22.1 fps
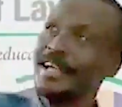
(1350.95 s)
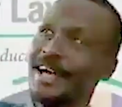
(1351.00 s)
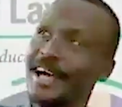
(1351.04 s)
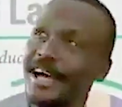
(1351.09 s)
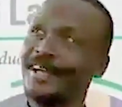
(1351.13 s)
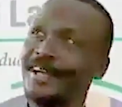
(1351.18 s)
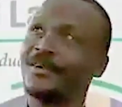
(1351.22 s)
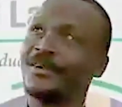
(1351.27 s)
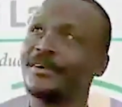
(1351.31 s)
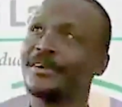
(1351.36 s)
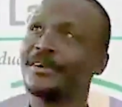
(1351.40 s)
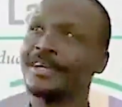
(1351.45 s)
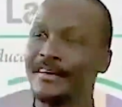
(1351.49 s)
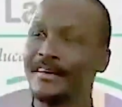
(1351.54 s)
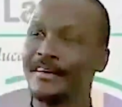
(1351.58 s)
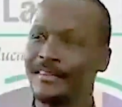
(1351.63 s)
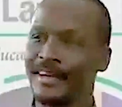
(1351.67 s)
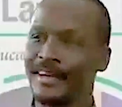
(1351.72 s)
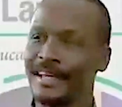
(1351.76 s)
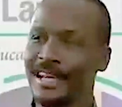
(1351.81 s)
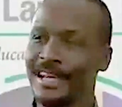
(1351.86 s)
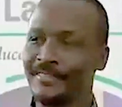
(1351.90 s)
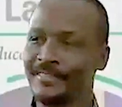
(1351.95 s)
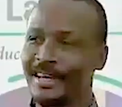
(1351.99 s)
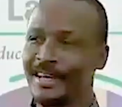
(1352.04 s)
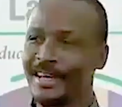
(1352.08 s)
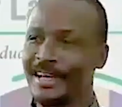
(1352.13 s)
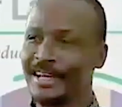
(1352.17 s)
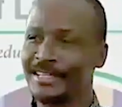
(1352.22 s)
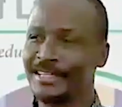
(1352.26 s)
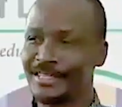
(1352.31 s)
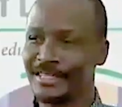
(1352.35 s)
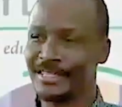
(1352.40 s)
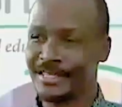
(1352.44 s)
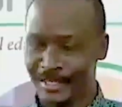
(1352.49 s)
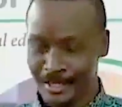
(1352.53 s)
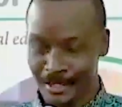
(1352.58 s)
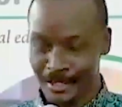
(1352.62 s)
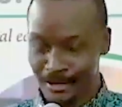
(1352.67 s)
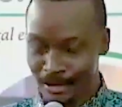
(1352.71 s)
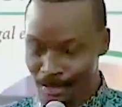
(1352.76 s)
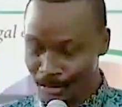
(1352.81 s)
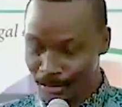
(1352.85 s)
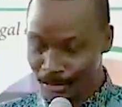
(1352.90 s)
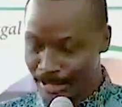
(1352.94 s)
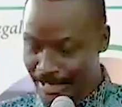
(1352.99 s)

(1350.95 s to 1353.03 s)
I don't have enough energy to throw